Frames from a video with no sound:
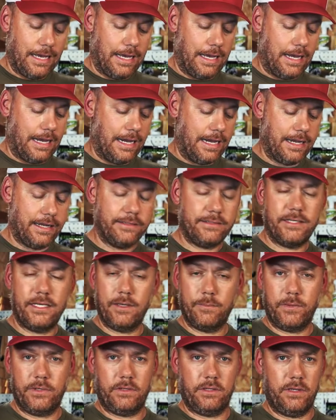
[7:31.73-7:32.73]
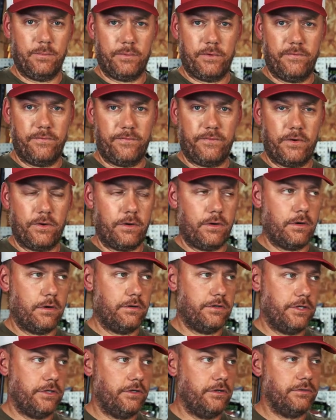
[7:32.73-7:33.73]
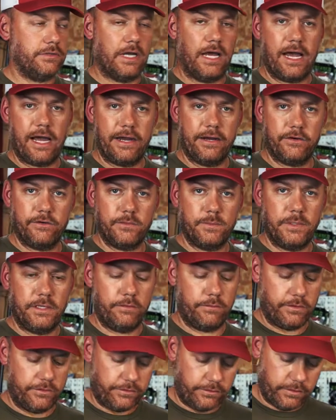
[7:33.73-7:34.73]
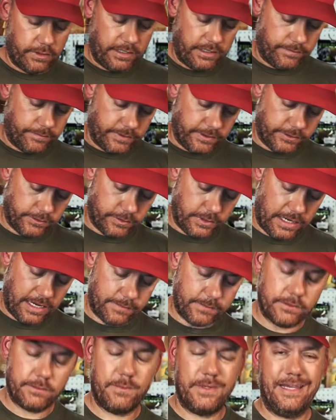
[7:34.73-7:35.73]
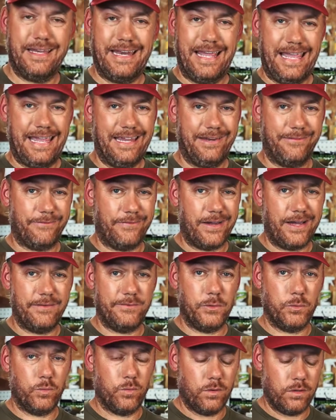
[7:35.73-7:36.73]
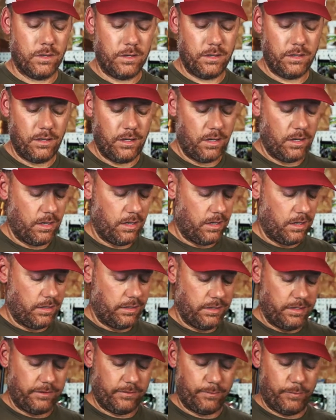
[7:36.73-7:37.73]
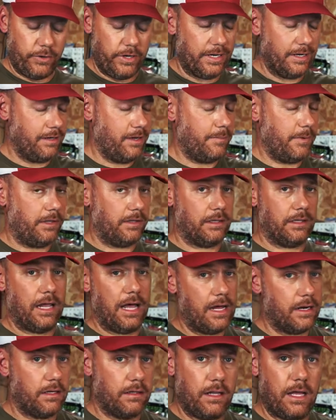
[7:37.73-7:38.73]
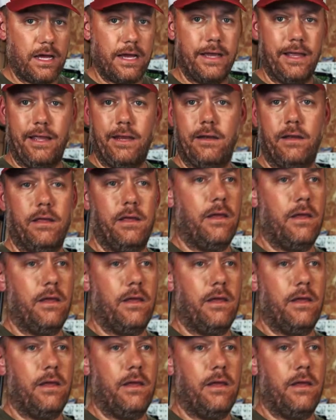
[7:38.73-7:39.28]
I typically prefer to use a higher speed retrieve. This one happens to be an 8.5 to 1. It's bringing up a lot of line